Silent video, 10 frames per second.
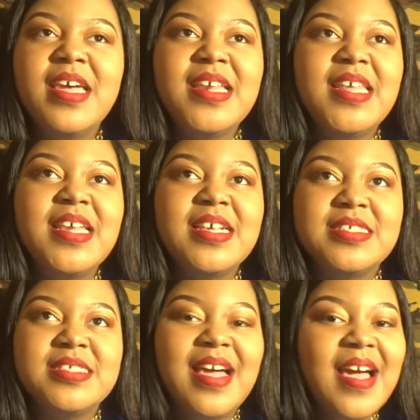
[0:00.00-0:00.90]
Then the
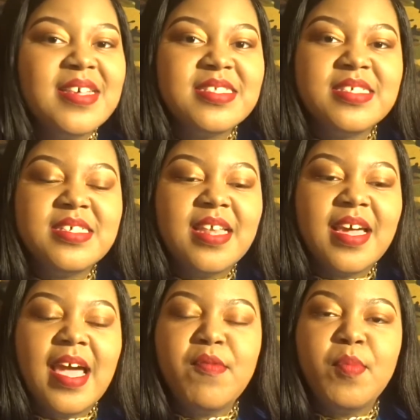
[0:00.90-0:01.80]
sizing, like
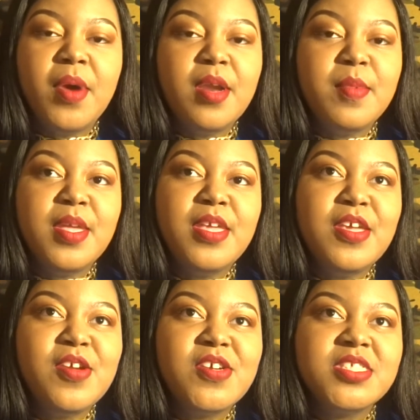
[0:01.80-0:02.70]
I haven't bought them in
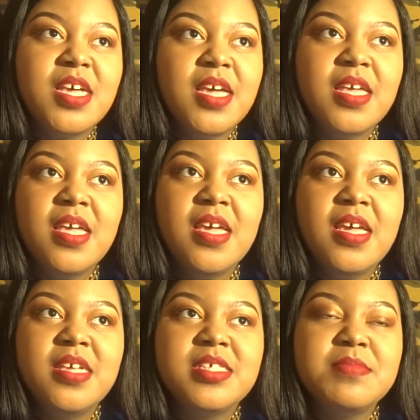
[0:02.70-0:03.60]
years. Like
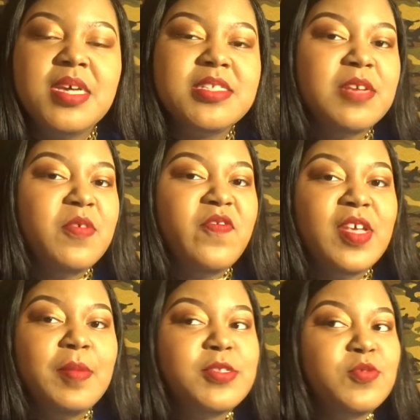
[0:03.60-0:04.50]
sometimes they would
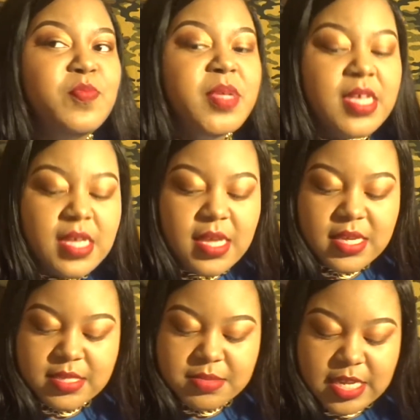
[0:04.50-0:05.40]
fit too
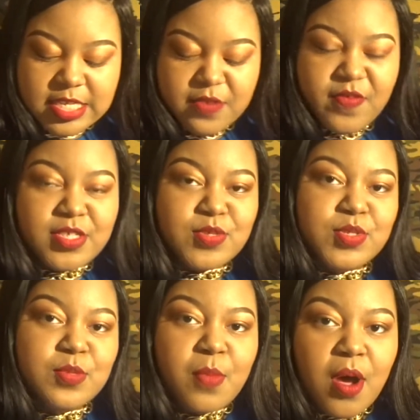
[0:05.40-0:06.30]
big. Sometimes they fit too
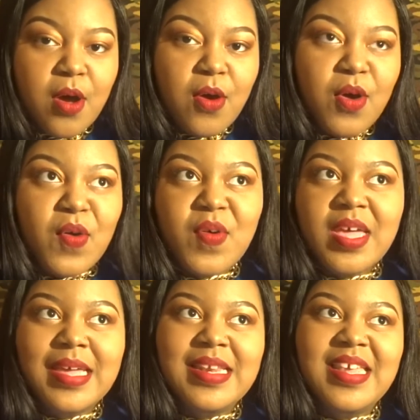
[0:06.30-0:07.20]
small.
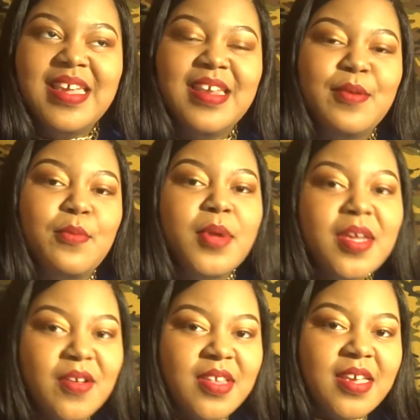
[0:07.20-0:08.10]
Then the
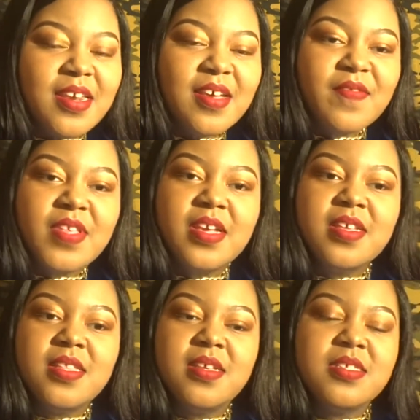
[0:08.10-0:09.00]
wrinkling of
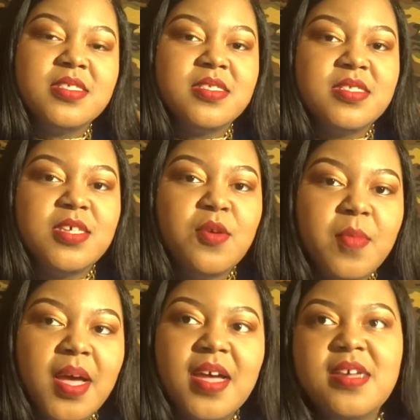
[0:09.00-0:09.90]
the, the toe
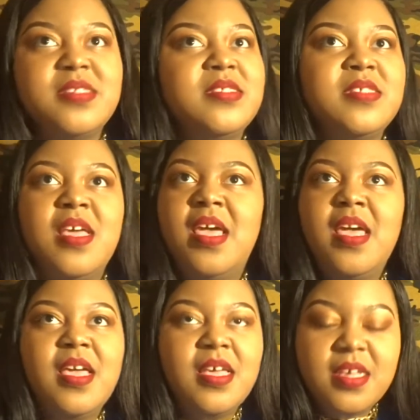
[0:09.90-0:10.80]
box.
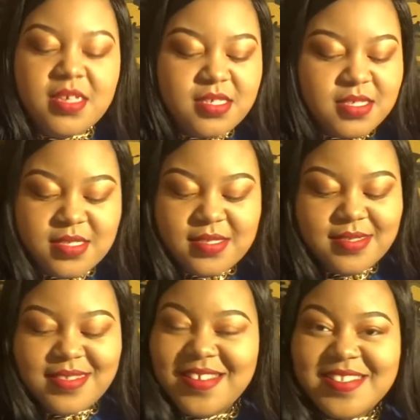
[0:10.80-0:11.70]
It's,
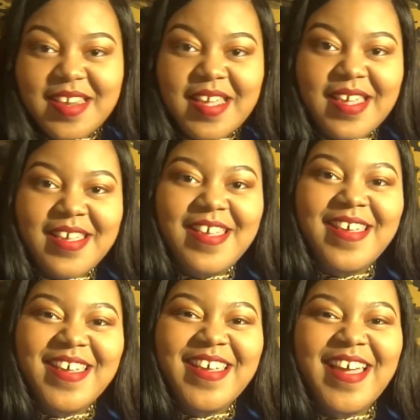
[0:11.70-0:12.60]
it's a lot.
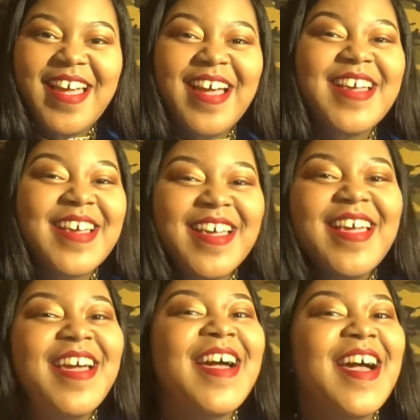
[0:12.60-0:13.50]
I, could,
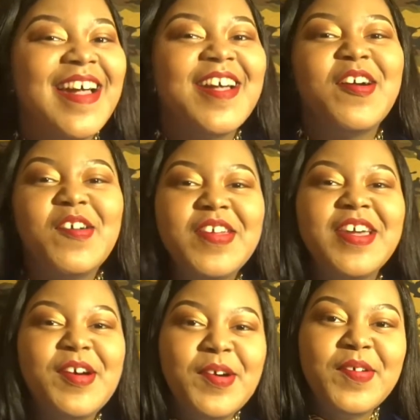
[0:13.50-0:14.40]
I could go on
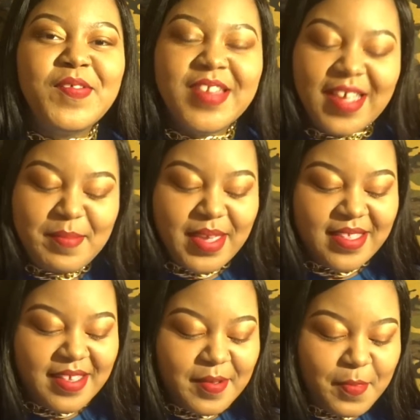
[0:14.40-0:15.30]
and on
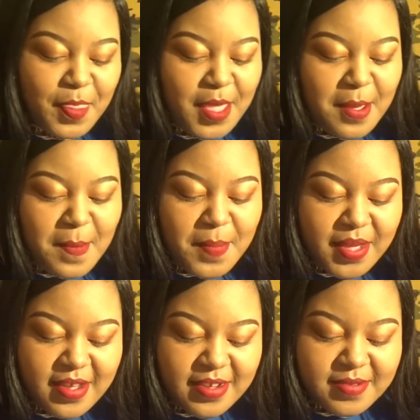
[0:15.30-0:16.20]
about them.
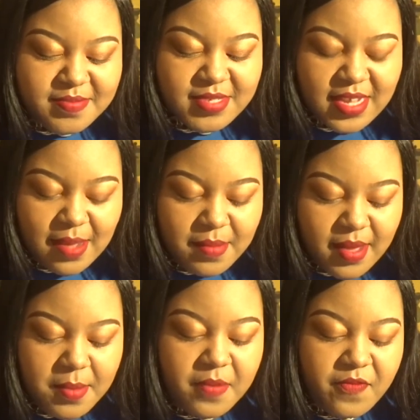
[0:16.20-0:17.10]
But um, yeah, I'm
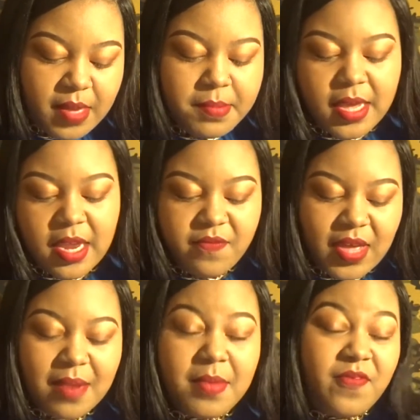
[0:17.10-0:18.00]
I'm a, I'm kind of
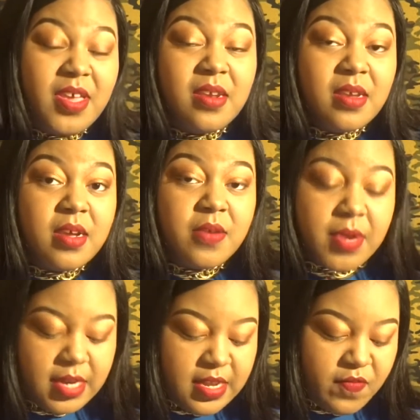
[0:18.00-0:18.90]
I'm a fan of the
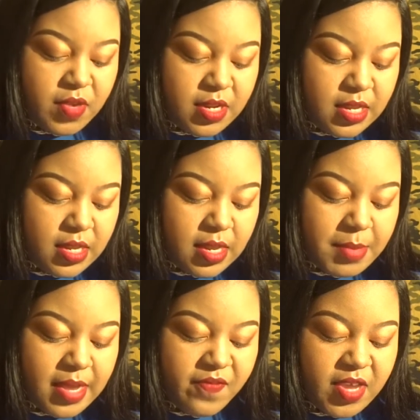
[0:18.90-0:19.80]
colorway definitely. Am
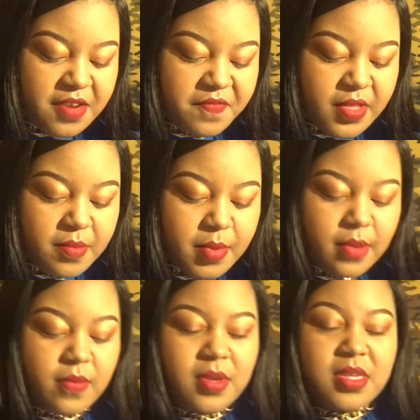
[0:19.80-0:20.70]
I a fan of them
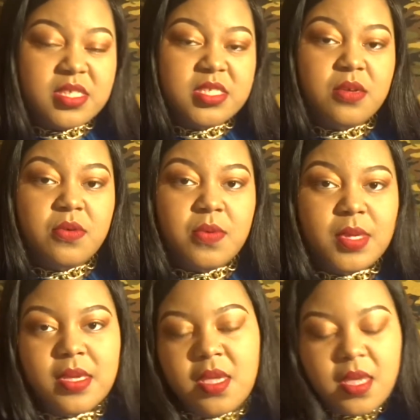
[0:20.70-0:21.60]
being released so
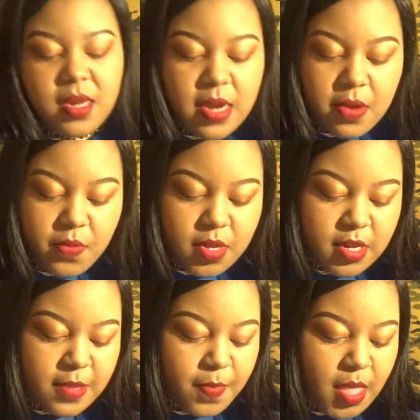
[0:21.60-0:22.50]
quick? Not
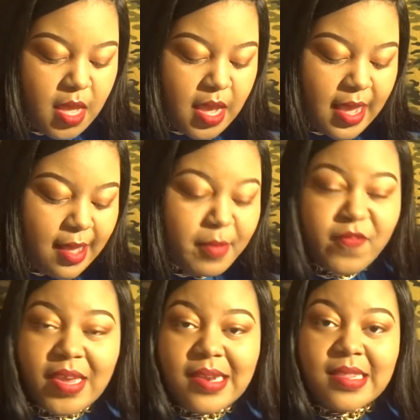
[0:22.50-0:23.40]
really. I am a
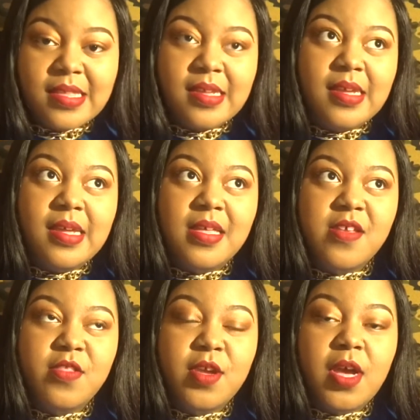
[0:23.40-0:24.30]
fan of the
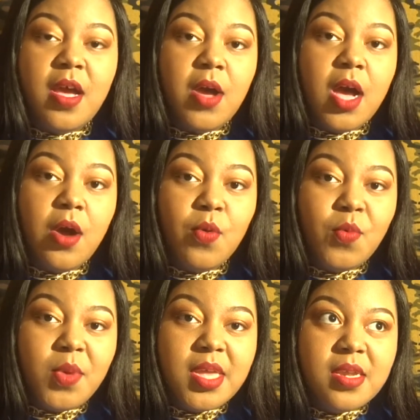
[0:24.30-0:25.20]
the
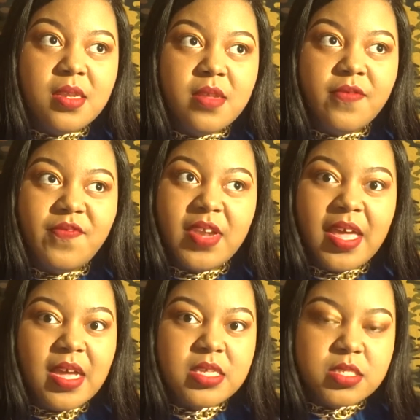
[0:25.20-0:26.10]
all wheat
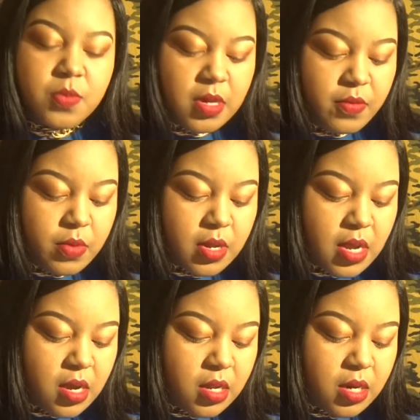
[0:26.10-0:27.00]
flax, whatever you want to
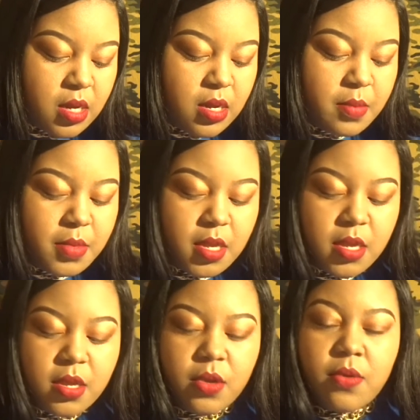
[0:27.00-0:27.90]
call it, um,
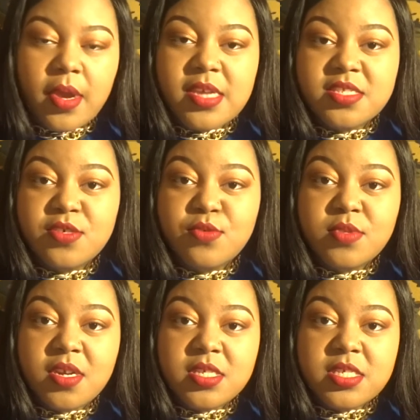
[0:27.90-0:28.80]
grade school
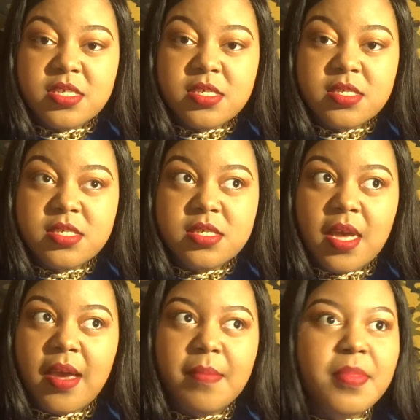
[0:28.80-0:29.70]
13s.
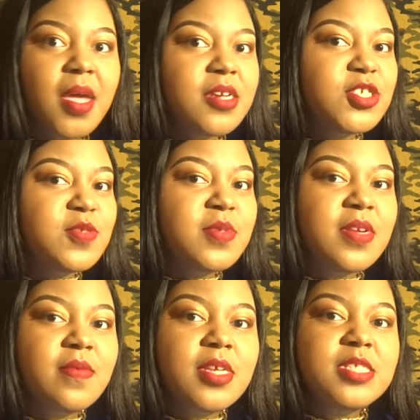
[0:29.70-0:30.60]
I'm not sure when they
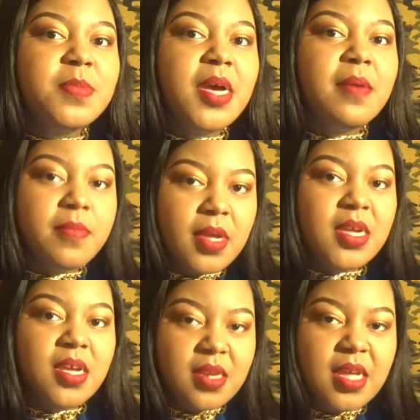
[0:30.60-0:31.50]
released, but I'm, I,
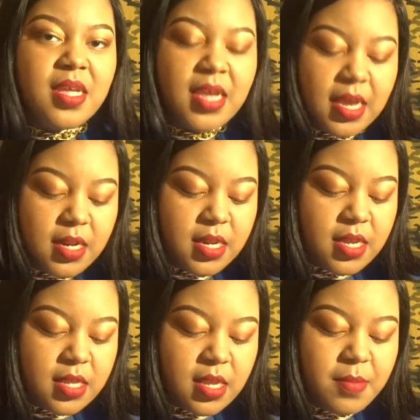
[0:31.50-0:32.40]
I kind of
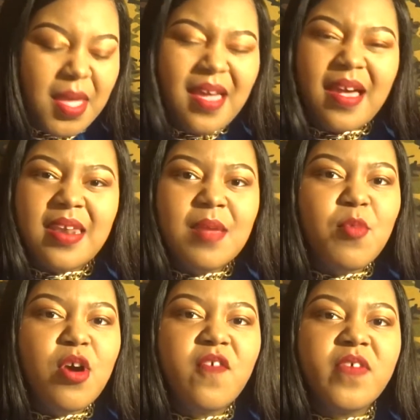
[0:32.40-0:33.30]
dig them. I need
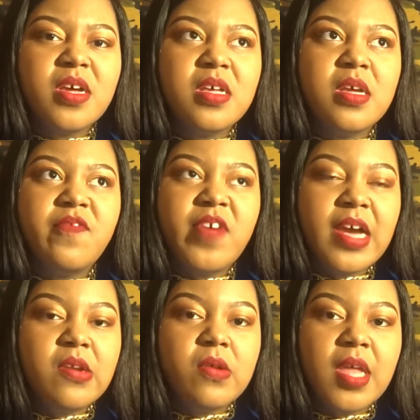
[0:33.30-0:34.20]
more of a
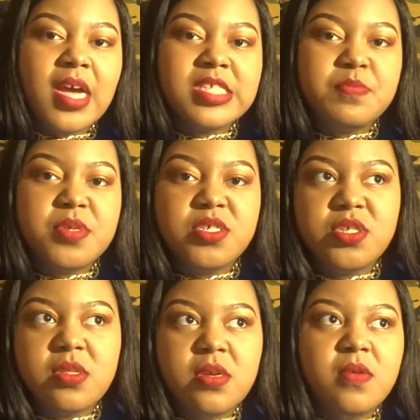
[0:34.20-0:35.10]
finalized
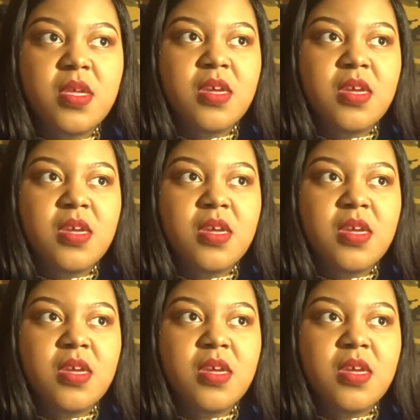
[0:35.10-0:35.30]
picture though.